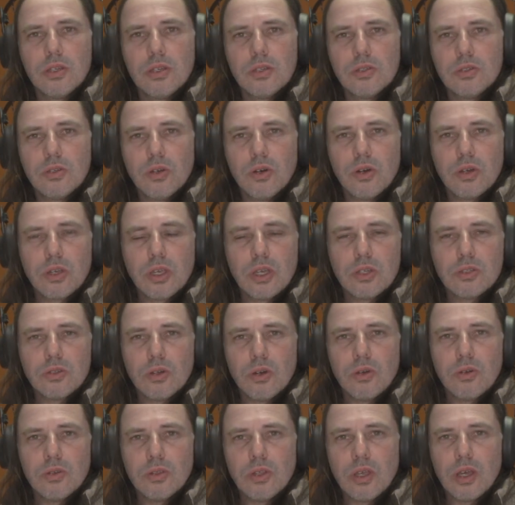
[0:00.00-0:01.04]
So I guess
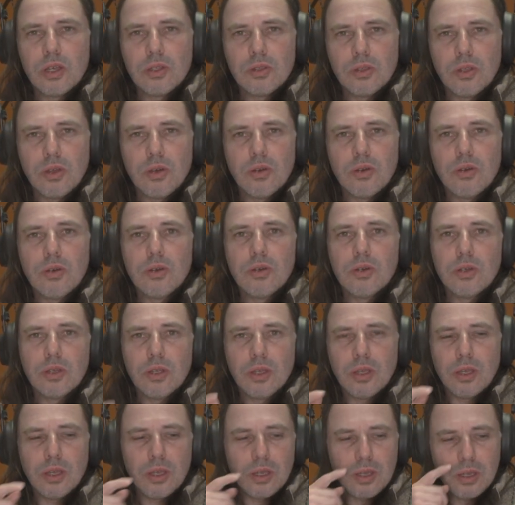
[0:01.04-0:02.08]
I'll end that there,
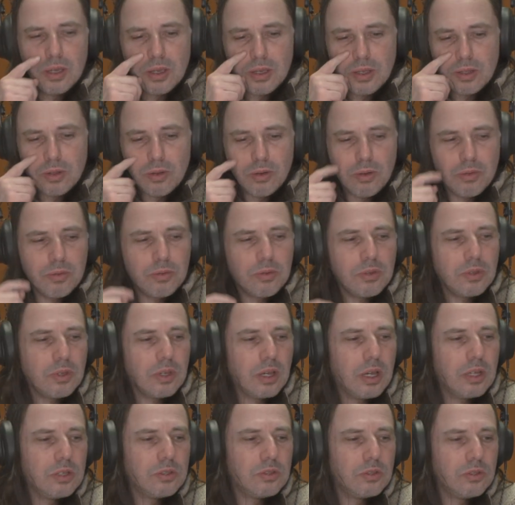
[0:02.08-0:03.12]
and hopefully you
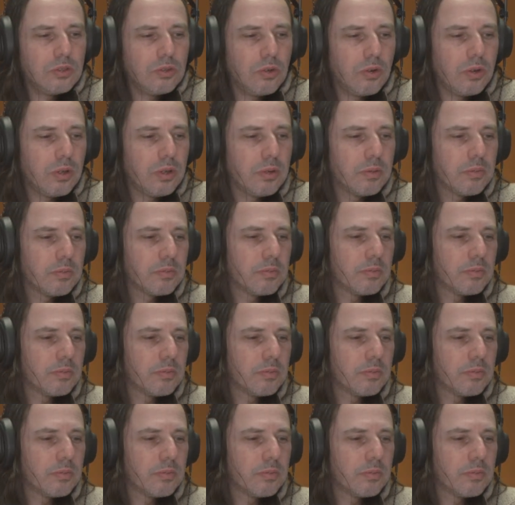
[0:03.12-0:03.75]
guys enjoy.